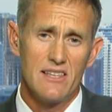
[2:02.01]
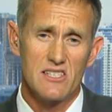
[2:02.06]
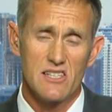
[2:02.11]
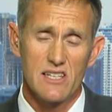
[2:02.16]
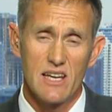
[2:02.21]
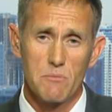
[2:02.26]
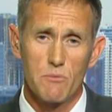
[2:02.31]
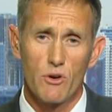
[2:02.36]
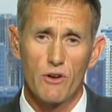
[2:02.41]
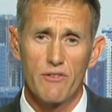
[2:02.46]

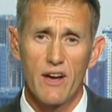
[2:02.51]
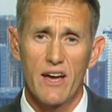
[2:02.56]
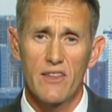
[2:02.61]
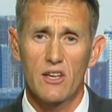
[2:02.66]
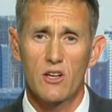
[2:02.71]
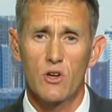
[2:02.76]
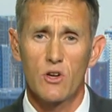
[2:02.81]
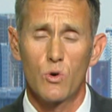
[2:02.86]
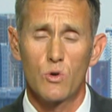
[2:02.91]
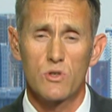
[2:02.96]
There's a number of
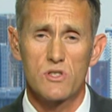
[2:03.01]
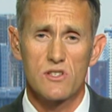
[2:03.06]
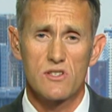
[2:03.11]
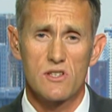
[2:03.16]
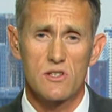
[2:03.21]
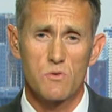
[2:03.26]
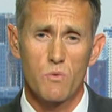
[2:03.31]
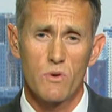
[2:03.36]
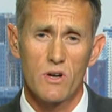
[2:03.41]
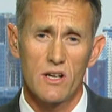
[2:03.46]

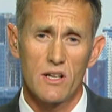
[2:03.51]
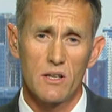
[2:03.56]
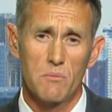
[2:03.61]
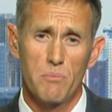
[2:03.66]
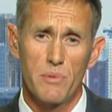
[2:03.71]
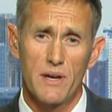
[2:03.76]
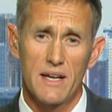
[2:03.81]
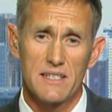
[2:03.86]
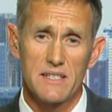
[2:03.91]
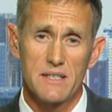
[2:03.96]
causes as
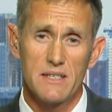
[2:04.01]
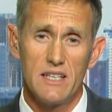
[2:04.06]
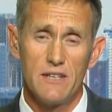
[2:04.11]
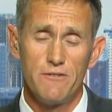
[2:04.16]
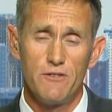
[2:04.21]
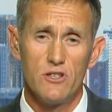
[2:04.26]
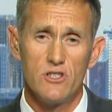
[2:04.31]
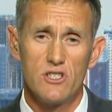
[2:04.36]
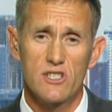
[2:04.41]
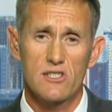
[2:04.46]
well, but
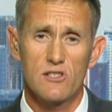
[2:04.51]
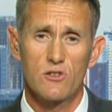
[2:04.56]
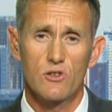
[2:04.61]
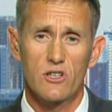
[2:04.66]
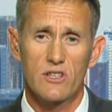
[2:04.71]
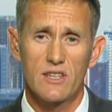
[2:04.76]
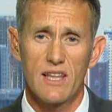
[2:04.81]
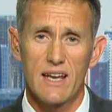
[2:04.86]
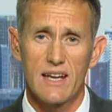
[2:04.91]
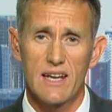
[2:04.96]
if you just
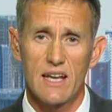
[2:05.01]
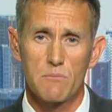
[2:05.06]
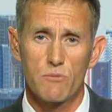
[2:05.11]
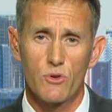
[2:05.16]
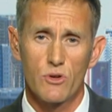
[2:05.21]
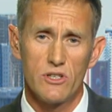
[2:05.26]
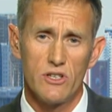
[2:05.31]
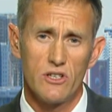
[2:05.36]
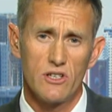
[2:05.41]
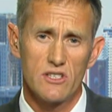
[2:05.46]
look at that
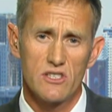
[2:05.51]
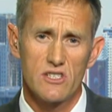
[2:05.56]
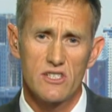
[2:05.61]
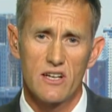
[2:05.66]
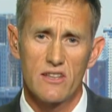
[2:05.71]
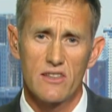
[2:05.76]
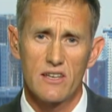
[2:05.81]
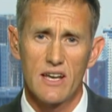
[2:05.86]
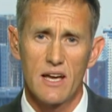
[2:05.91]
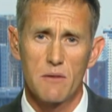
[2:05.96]
number and you
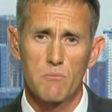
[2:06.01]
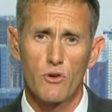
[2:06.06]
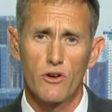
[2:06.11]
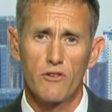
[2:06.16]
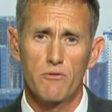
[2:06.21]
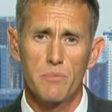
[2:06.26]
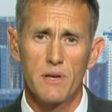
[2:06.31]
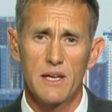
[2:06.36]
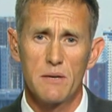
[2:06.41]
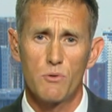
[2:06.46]
consider the
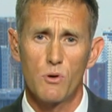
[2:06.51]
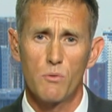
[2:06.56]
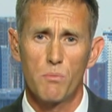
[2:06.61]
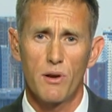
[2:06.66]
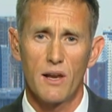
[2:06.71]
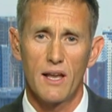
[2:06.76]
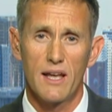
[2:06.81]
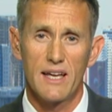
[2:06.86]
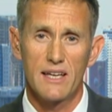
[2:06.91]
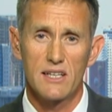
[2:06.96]
number of
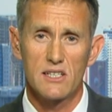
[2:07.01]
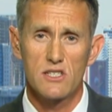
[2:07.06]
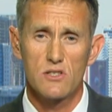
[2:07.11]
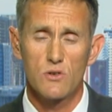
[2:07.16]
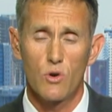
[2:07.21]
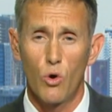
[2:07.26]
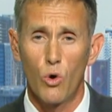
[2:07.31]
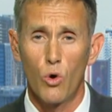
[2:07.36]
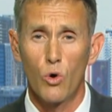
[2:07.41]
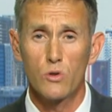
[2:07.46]
people playing
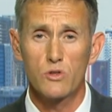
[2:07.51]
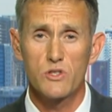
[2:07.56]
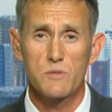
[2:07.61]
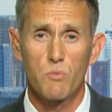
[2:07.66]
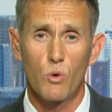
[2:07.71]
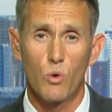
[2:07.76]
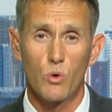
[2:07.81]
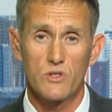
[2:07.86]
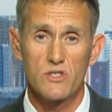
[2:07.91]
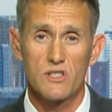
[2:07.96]
all
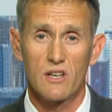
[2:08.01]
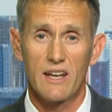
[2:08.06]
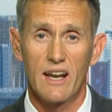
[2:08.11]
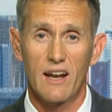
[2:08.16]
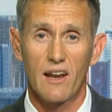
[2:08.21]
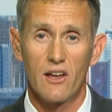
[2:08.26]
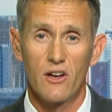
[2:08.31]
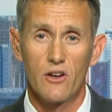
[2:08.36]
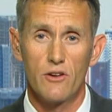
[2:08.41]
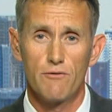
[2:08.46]
sports,
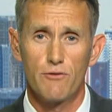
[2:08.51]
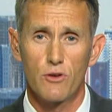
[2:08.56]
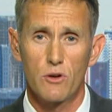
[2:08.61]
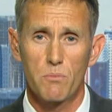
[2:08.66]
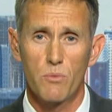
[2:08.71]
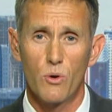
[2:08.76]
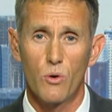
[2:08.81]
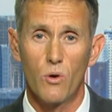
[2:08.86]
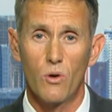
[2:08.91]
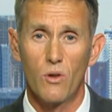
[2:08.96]
let alone
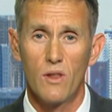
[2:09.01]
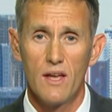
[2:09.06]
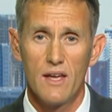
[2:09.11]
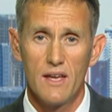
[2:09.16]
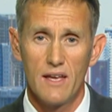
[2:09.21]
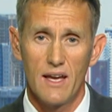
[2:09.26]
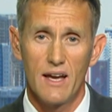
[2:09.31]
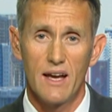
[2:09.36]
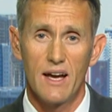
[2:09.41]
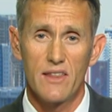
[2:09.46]
football,
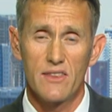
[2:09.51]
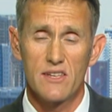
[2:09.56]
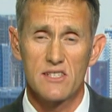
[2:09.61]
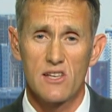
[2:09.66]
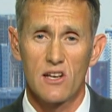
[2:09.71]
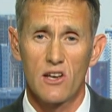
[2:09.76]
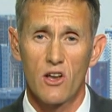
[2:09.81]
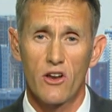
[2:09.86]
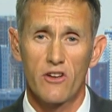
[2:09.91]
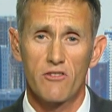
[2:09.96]
uh,
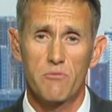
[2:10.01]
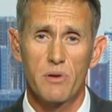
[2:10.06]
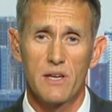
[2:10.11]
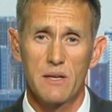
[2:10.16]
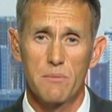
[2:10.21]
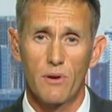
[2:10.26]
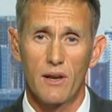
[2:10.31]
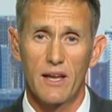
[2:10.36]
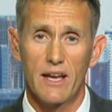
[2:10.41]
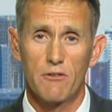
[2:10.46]
there's a lot
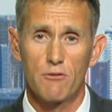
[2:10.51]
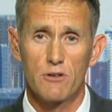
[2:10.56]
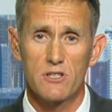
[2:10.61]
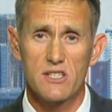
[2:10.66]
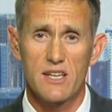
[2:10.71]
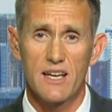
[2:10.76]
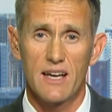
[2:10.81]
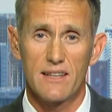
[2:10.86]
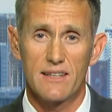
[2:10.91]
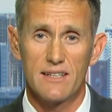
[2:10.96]
of people at
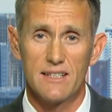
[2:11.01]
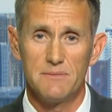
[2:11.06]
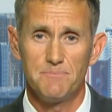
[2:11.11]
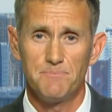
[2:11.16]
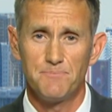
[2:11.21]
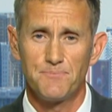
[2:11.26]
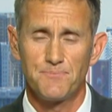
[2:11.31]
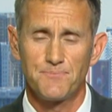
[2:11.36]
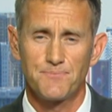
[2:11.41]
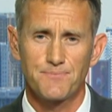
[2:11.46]
risk out
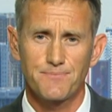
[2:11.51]
there.